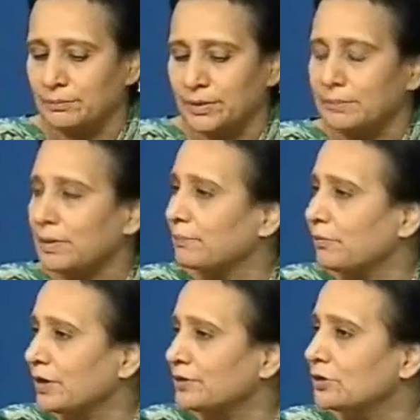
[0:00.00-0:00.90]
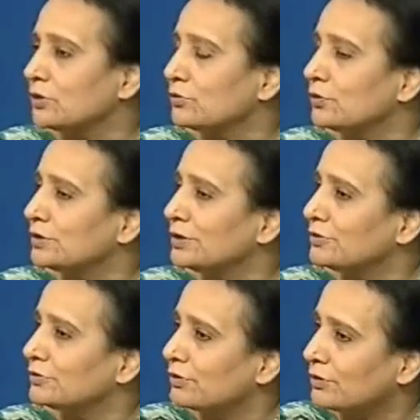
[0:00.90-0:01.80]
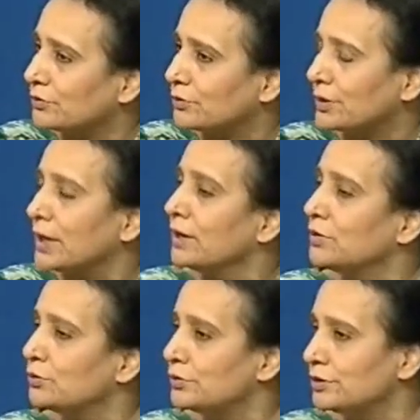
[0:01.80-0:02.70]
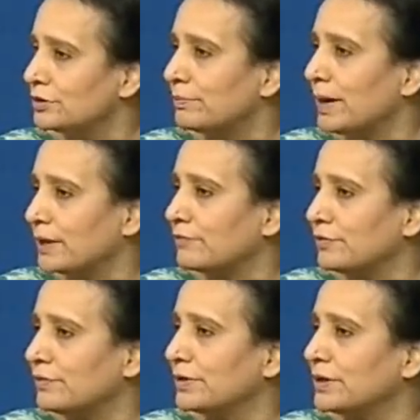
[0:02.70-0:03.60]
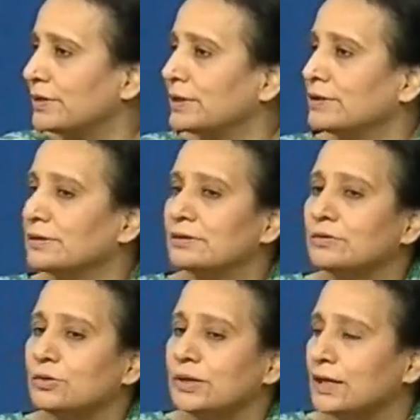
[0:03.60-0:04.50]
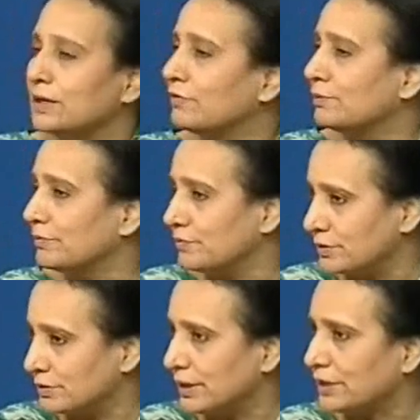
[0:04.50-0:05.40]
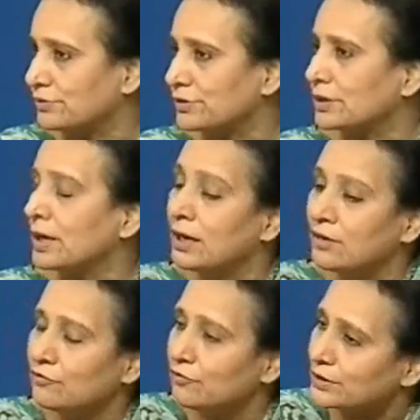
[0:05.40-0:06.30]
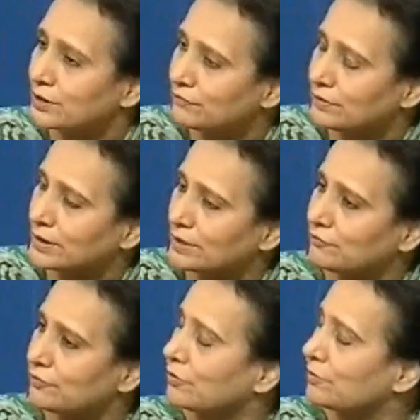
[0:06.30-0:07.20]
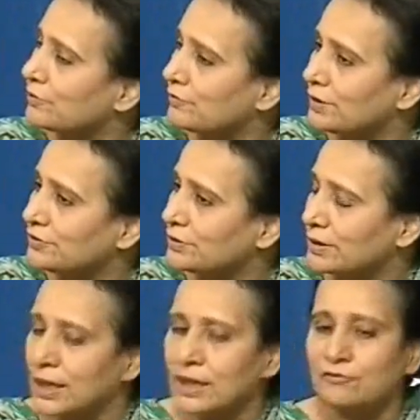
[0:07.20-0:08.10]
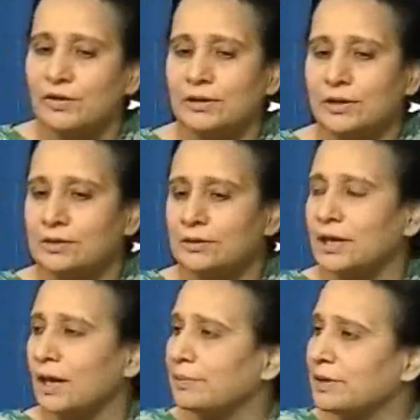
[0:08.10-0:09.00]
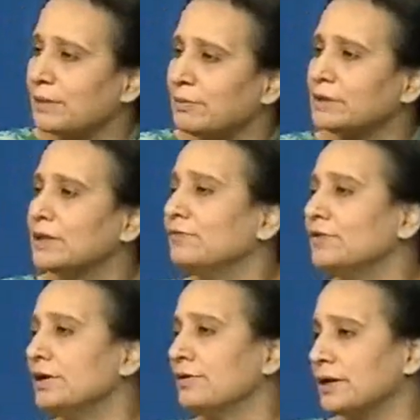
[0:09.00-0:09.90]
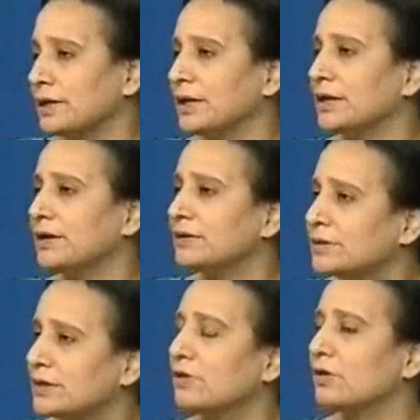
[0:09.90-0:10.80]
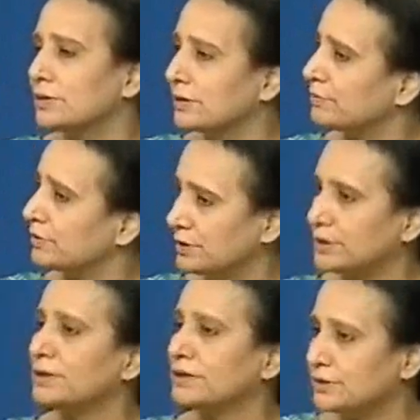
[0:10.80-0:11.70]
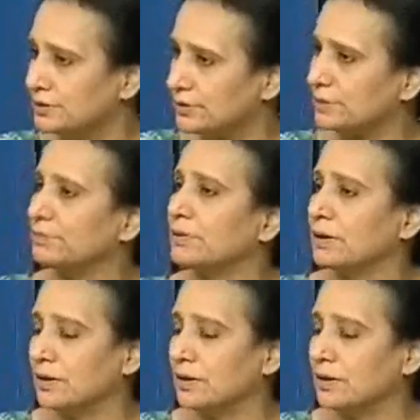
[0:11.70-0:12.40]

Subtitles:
make my point. The situation is not good. 2 years back we were hearing that dengue will be worse next year. What have we done for prevention? When there is an epidemic, then we are running here and there, all their political leaders, and